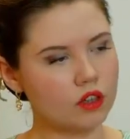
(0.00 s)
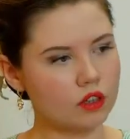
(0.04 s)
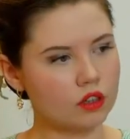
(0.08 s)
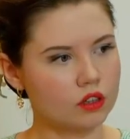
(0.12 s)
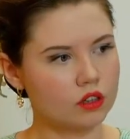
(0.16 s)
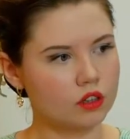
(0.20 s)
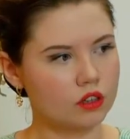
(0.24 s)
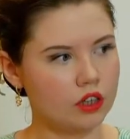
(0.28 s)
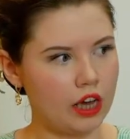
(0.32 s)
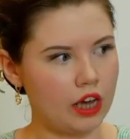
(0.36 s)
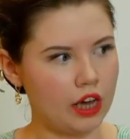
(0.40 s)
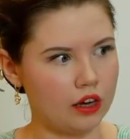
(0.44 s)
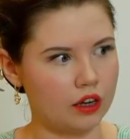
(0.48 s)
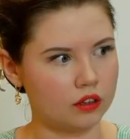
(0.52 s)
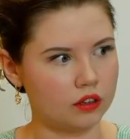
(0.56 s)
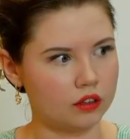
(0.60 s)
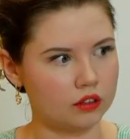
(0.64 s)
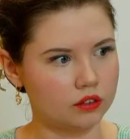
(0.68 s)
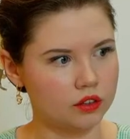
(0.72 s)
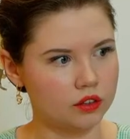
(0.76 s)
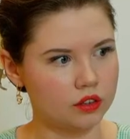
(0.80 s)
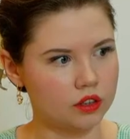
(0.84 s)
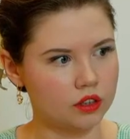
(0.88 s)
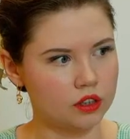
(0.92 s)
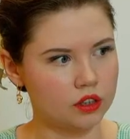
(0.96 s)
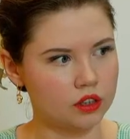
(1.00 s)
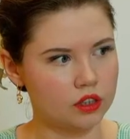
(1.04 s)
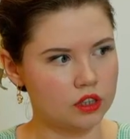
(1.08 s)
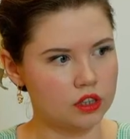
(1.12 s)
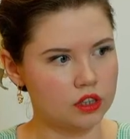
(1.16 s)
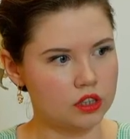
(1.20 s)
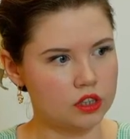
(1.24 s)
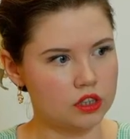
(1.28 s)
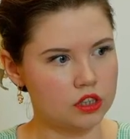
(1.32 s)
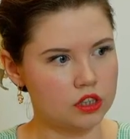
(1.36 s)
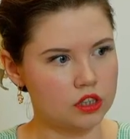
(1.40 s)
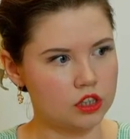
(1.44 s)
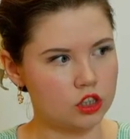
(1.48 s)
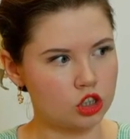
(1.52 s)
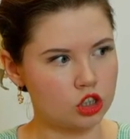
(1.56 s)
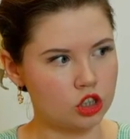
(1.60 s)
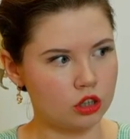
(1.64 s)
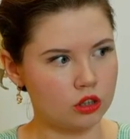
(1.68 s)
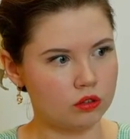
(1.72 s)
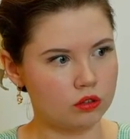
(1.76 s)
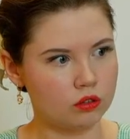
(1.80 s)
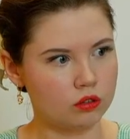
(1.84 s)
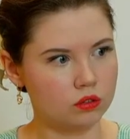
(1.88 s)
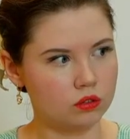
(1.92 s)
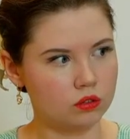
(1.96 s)
Yeah.
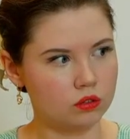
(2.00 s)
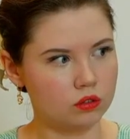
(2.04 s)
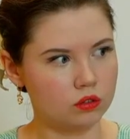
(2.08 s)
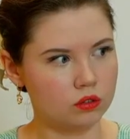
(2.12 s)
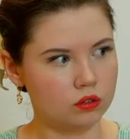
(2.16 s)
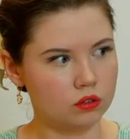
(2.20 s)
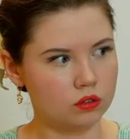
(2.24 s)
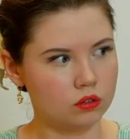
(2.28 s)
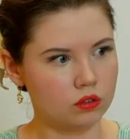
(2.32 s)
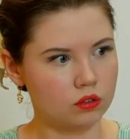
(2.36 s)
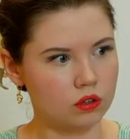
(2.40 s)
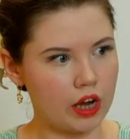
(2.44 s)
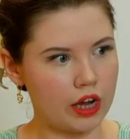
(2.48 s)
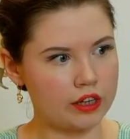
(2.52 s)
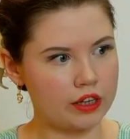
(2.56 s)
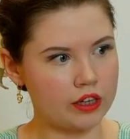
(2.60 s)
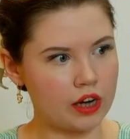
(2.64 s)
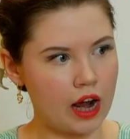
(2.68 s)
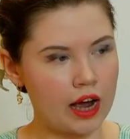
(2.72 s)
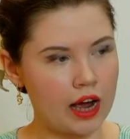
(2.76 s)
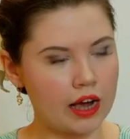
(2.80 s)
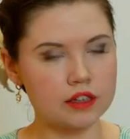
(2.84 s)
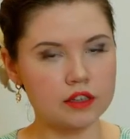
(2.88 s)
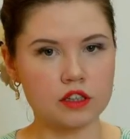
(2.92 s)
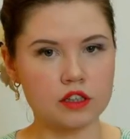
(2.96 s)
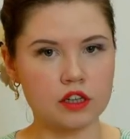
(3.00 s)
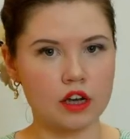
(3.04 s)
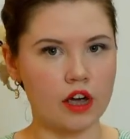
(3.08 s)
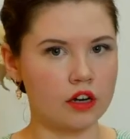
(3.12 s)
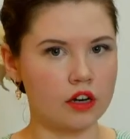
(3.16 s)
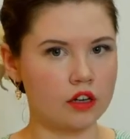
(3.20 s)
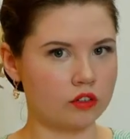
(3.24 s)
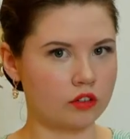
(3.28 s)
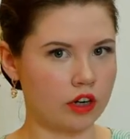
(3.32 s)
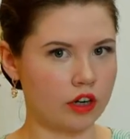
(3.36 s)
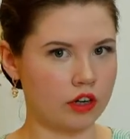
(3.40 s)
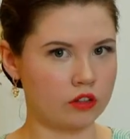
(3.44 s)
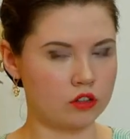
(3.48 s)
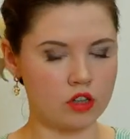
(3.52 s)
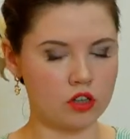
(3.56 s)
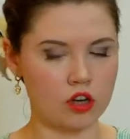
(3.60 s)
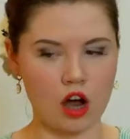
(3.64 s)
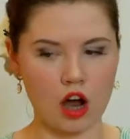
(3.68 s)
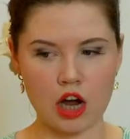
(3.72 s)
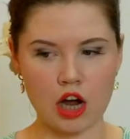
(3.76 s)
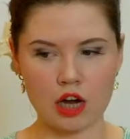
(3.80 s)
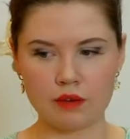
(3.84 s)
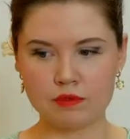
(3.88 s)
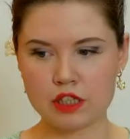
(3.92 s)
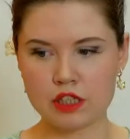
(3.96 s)
So, and hat turnaround
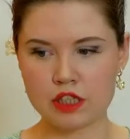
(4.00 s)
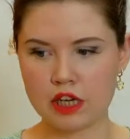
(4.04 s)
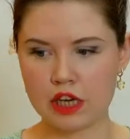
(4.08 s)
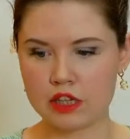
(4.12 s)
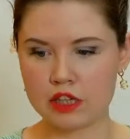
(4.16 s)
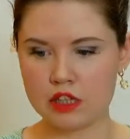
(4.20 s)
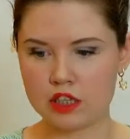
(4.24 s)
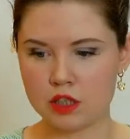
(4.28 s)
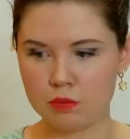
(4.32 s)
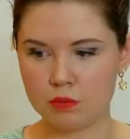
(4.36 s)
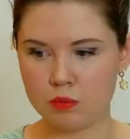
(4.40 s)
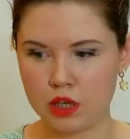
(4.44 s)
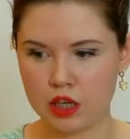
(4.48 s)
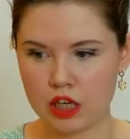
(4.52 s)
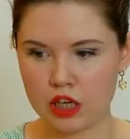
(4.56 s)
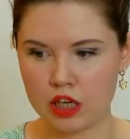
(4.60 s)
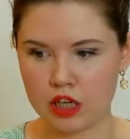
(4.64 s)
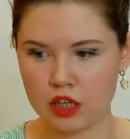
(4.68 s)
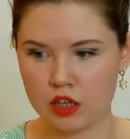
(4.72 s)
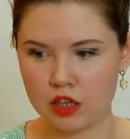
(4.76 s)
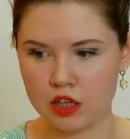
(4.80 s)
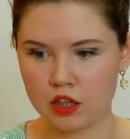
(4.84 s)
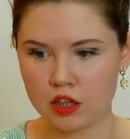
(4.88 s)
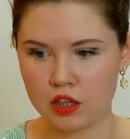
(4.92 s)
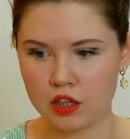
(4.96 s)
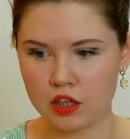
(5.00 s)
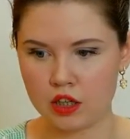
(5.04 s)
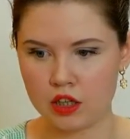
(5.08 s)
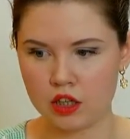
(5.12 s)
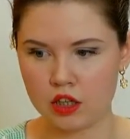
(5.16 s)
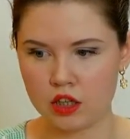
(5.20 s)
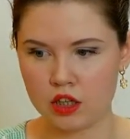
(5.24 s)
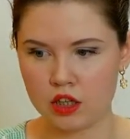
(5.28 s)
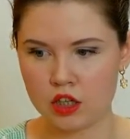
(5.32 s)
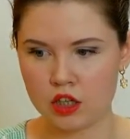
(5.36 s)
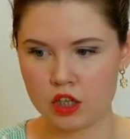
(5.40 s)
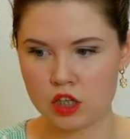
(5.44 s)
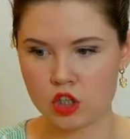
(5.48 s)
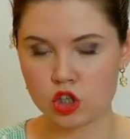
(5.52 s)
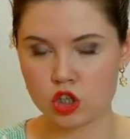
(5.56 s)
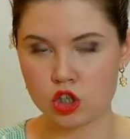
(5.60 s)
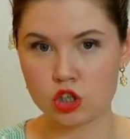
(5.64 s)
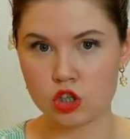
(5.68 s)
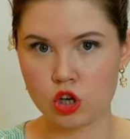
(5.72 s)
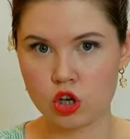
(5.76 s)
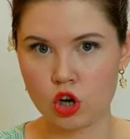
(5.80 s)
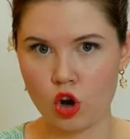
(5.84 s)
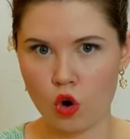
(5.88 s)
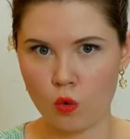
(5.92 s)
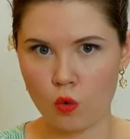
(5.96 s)
times tend to be
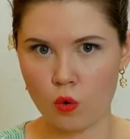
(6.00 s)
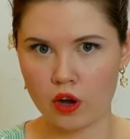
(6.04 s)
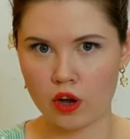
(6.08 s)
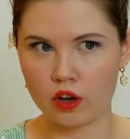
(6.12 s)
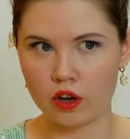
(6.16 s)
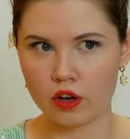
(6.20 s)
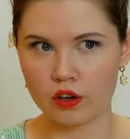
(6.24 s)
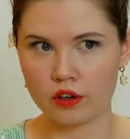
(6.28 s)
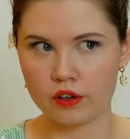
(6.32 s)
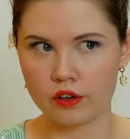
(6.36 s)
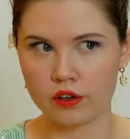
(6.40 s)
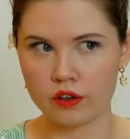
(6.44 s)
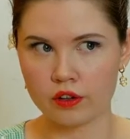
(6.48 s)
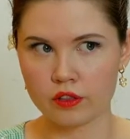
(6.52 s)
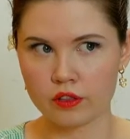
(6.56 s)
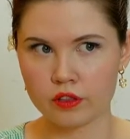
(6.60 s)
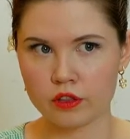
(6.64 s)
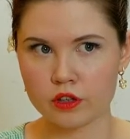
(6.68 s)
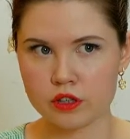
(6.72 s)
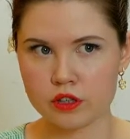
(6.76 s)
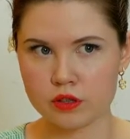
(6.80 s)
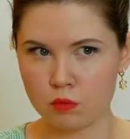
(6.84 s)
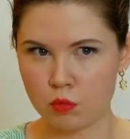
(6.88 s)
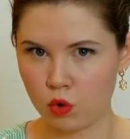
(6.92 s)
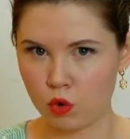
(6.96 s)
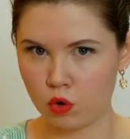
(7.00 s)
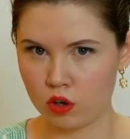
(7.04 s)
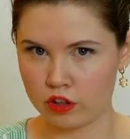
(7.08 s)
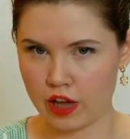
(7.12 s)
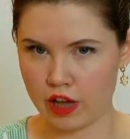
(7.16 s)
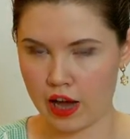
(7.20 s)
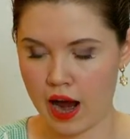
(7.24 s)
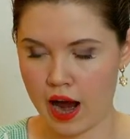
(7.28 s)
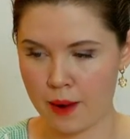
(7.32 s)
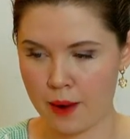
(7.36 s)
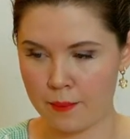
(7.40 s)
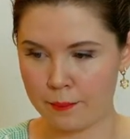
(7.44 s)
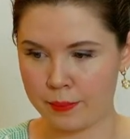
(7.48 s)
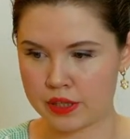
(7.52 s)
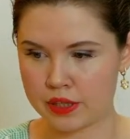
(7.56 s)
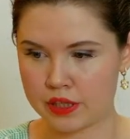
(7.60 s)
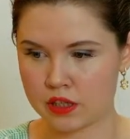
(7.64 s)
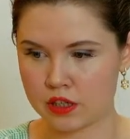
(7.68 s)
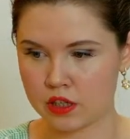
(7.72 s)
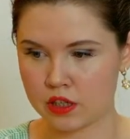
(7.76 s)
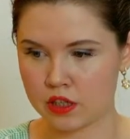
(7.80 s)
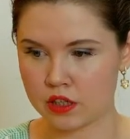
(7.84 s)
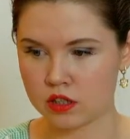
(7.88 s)
slower the smaller the hat business.